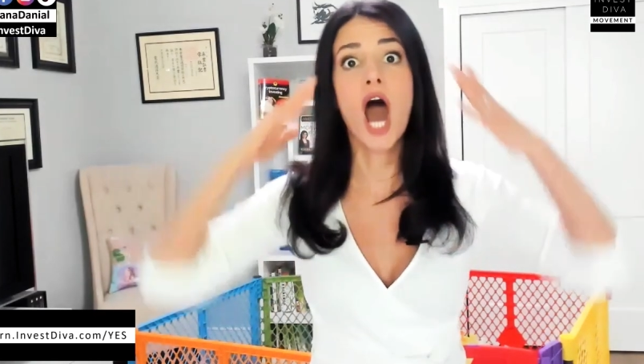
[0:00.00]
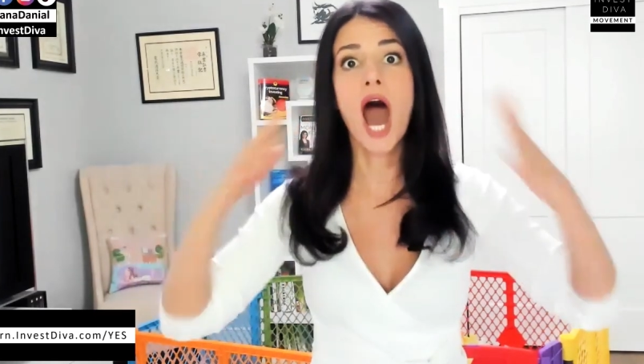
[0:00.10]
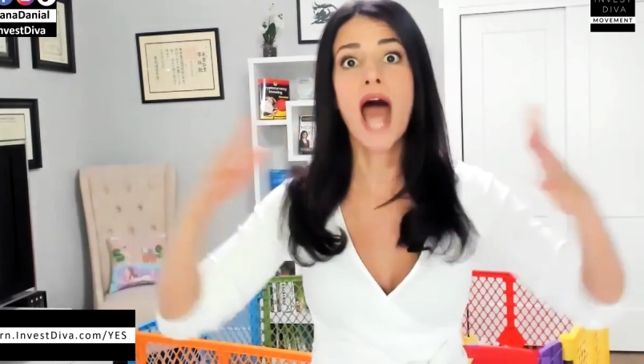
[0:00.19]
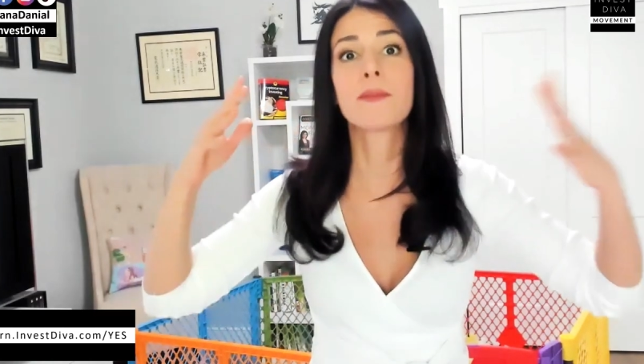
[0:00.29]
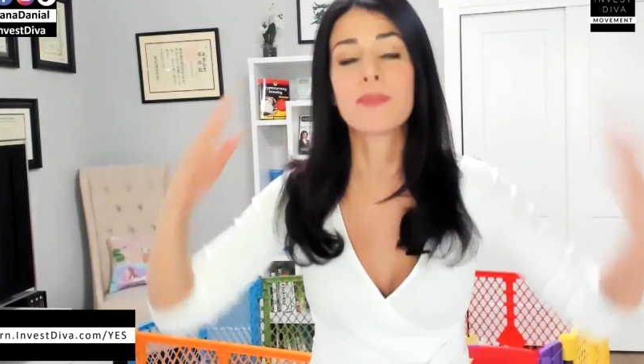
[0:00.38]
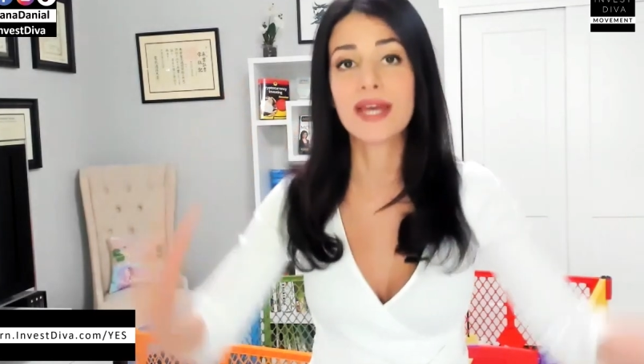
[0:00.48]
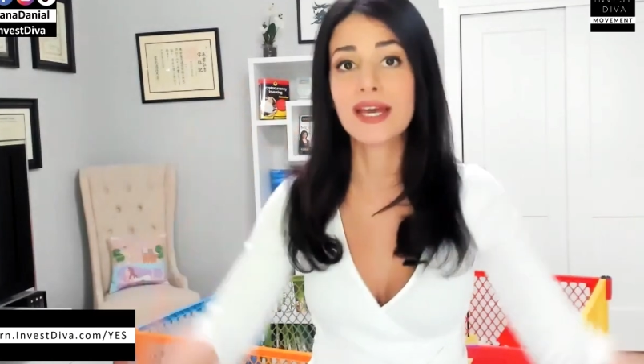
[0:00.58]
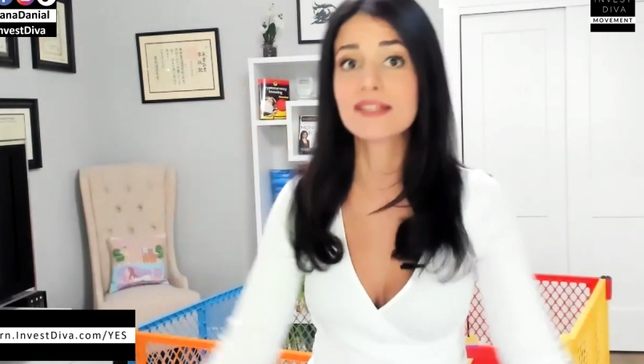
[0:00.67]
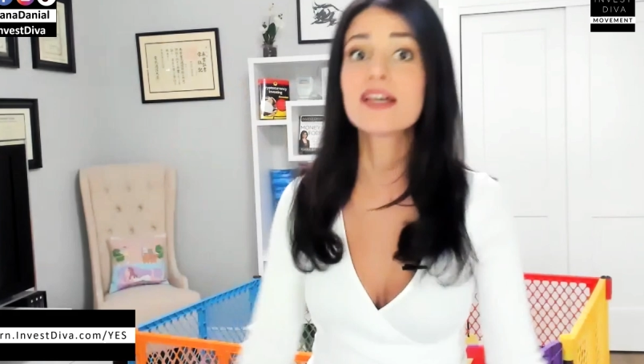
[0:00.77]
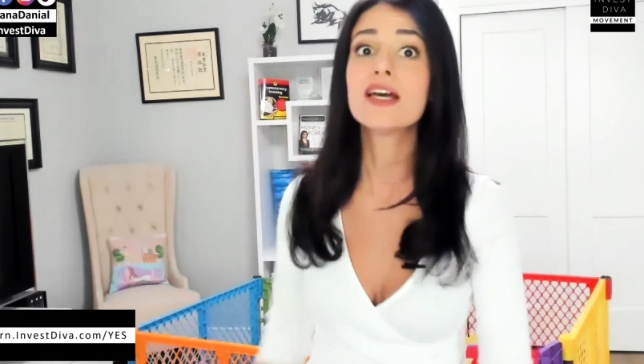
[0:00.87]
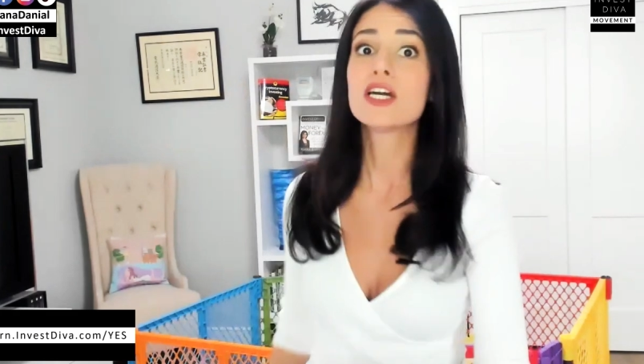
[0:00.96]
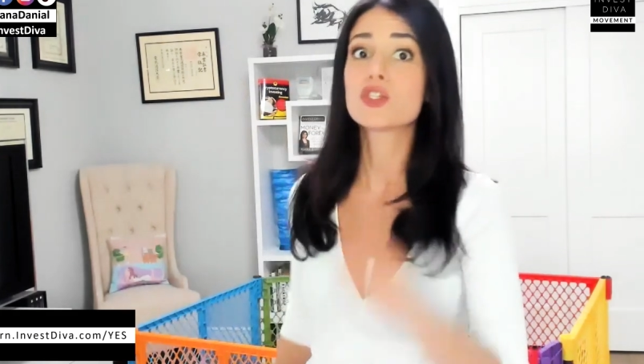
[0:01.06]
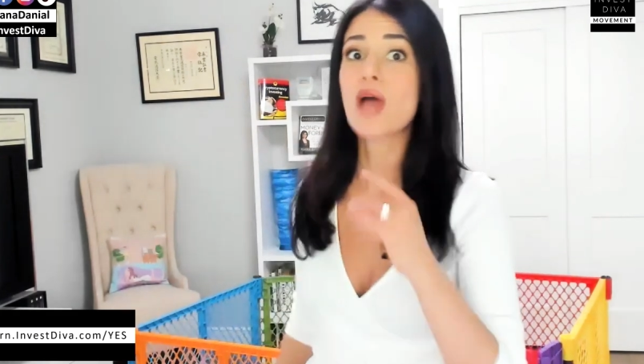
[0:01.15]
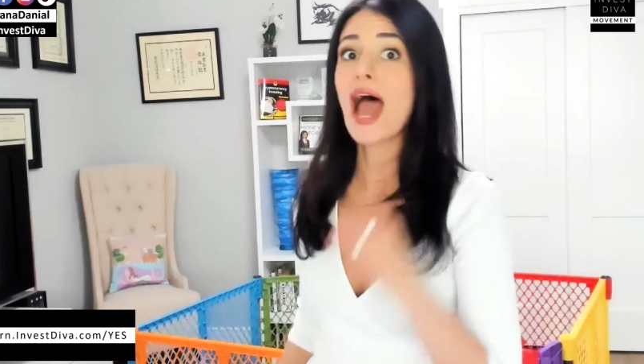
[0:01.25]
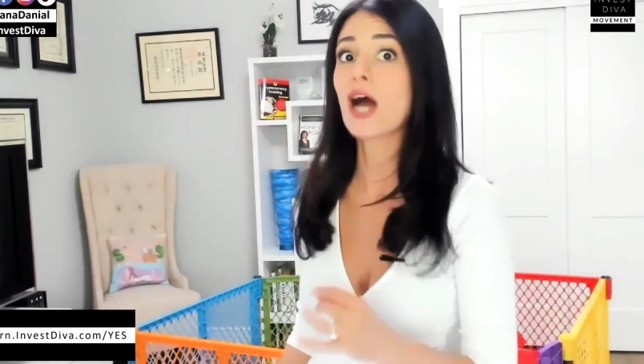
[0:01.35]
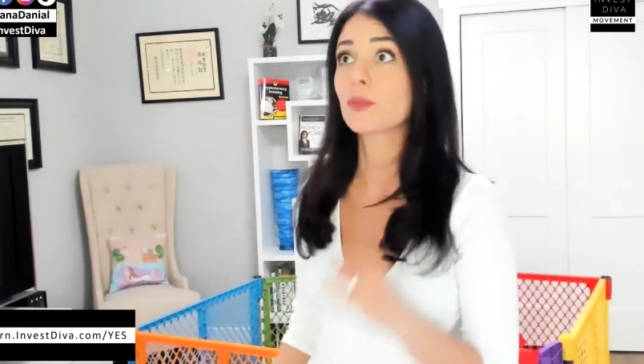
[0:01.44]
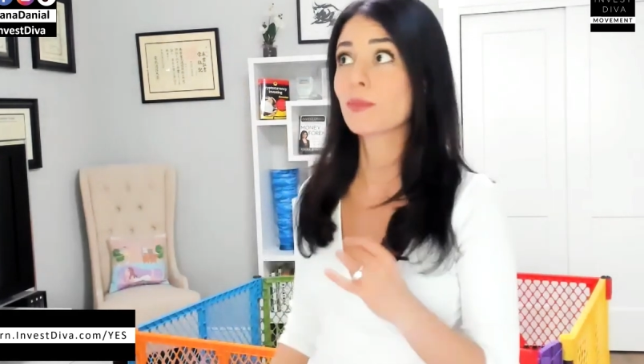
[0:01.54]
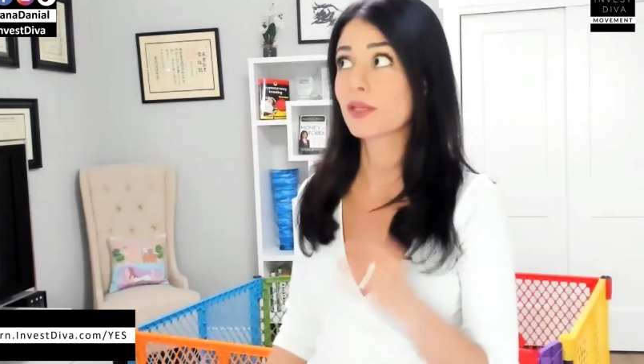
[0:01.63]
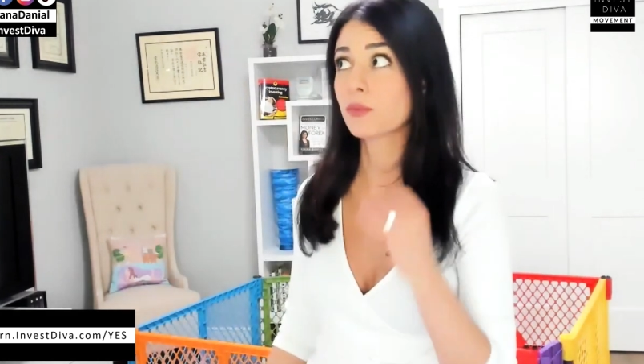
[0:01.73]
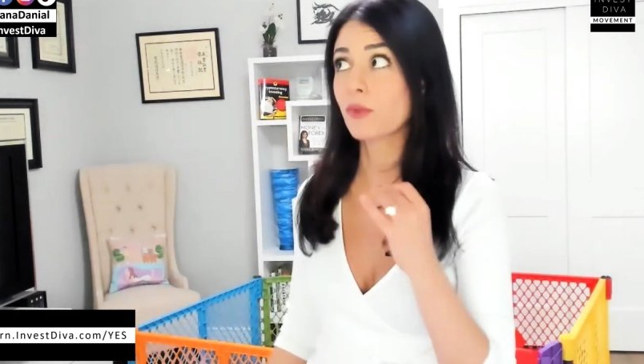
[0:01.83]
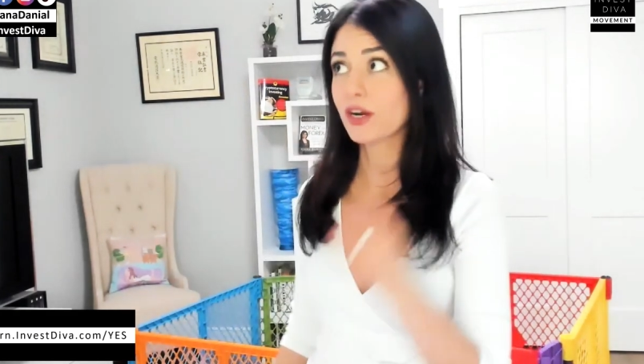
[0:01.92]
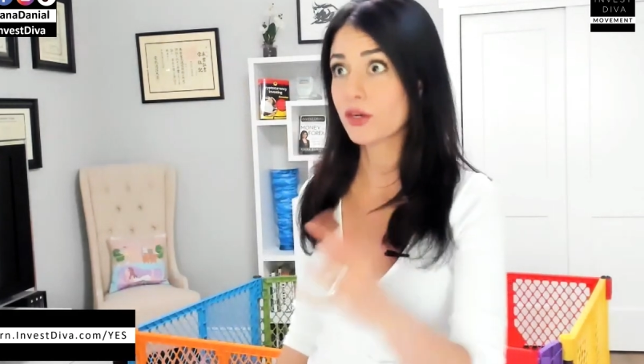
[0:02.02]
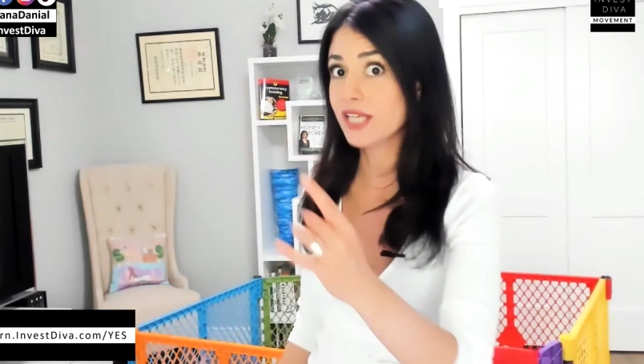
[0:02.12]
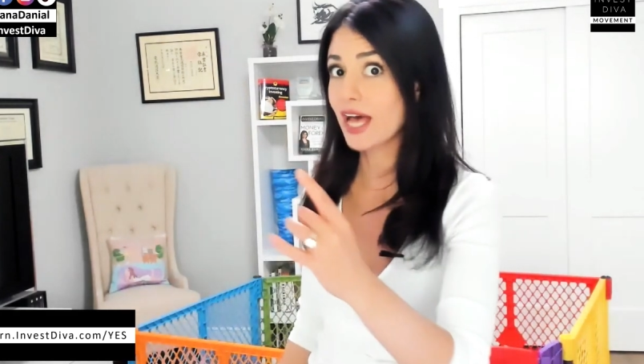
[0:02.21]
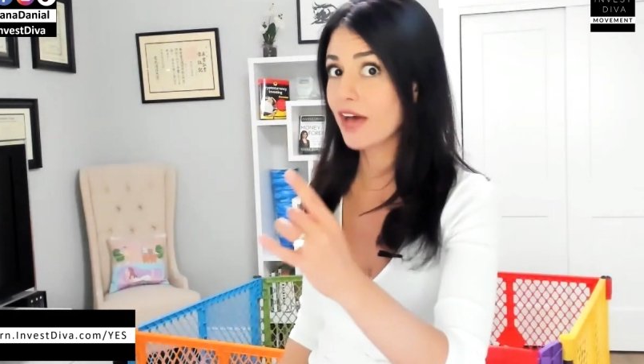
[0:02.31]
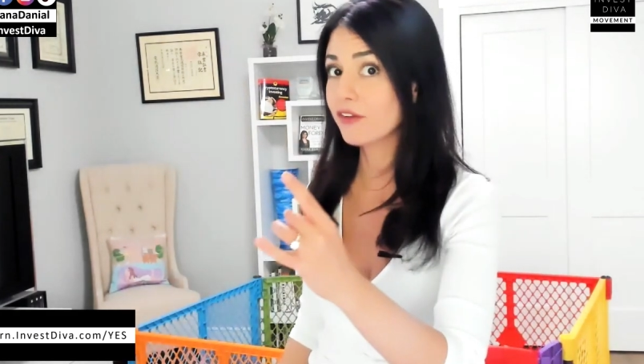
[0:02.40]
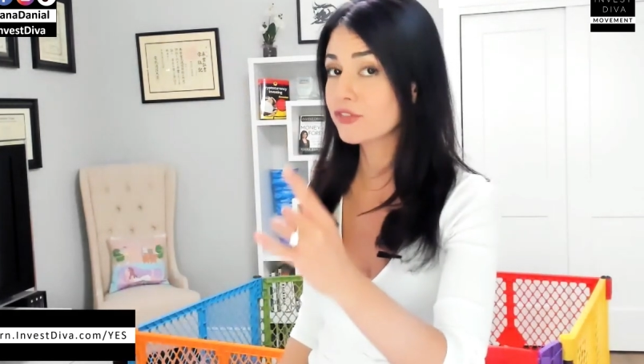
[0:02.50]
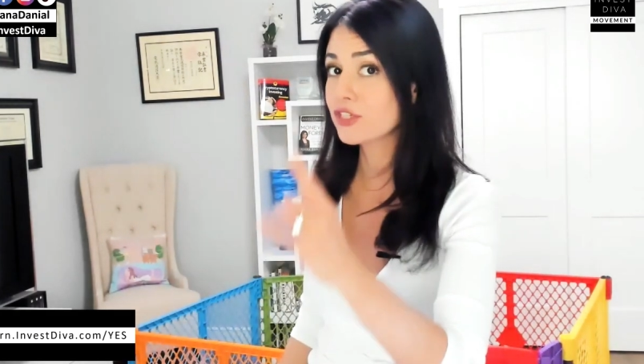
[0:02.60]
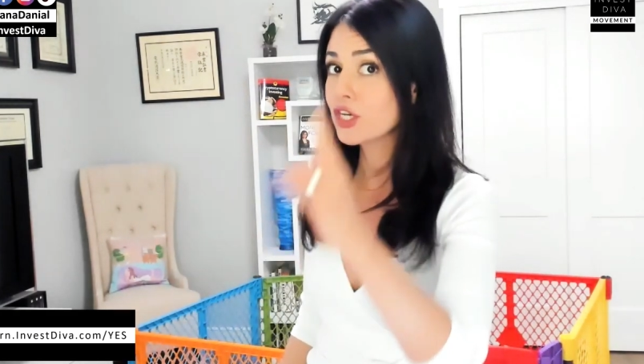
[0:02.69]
high bid to outbid Microsoft